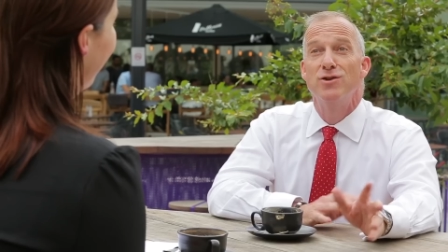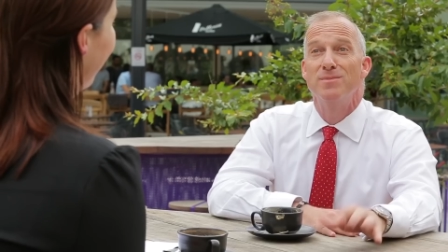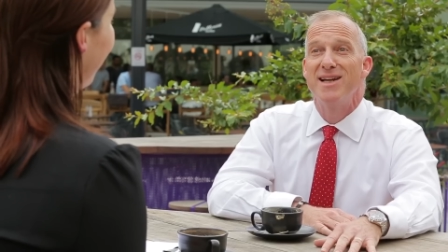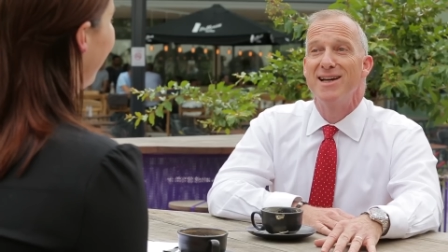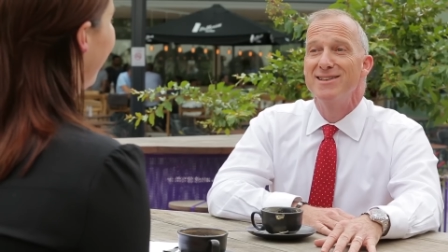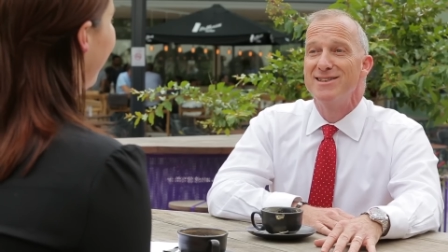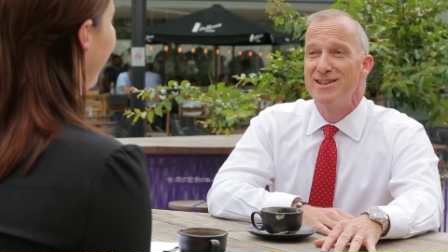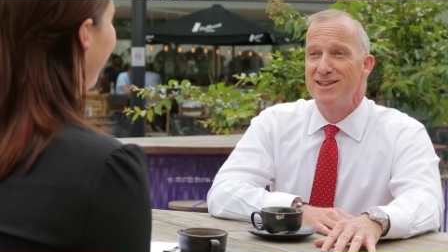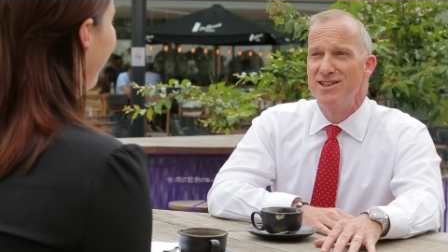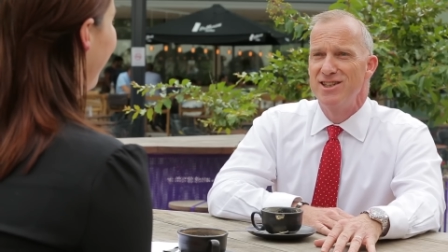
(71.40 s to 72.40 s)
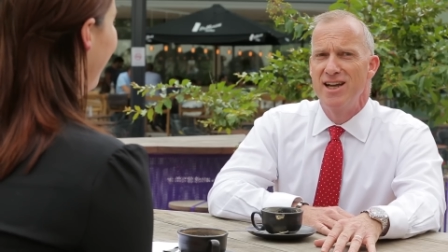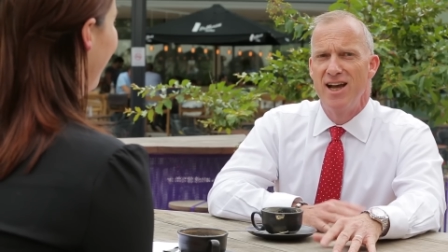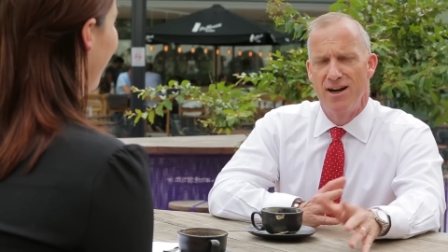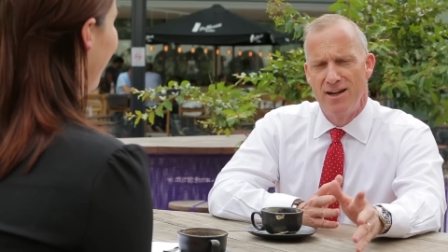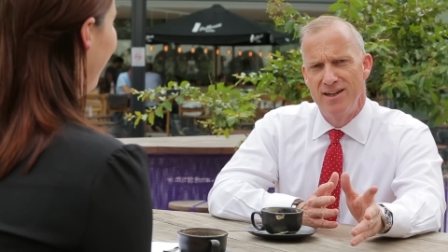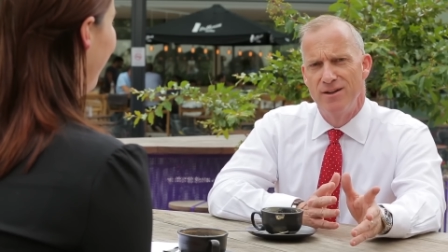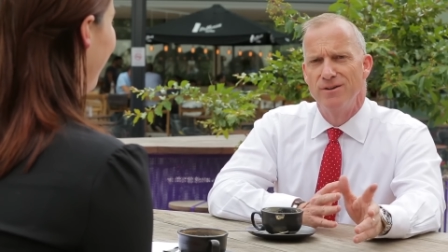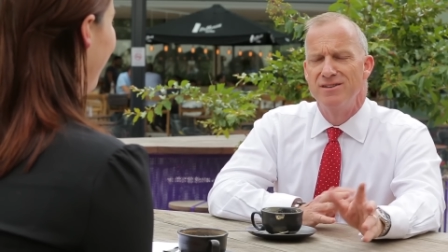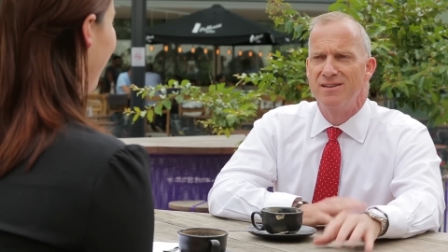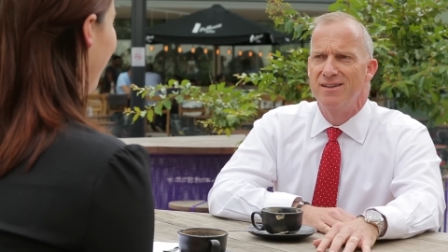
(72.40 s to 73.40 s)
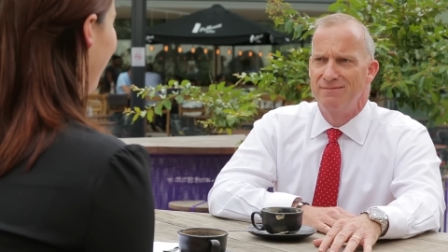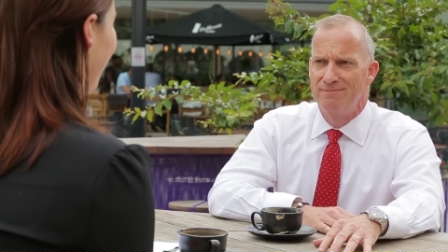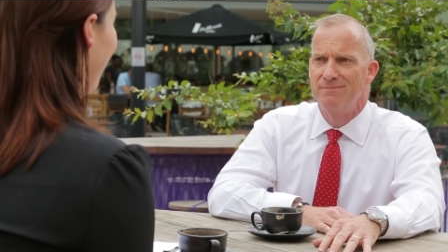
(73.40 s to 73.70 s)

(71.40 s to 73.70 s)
dropped out in the second year and I did honours in it.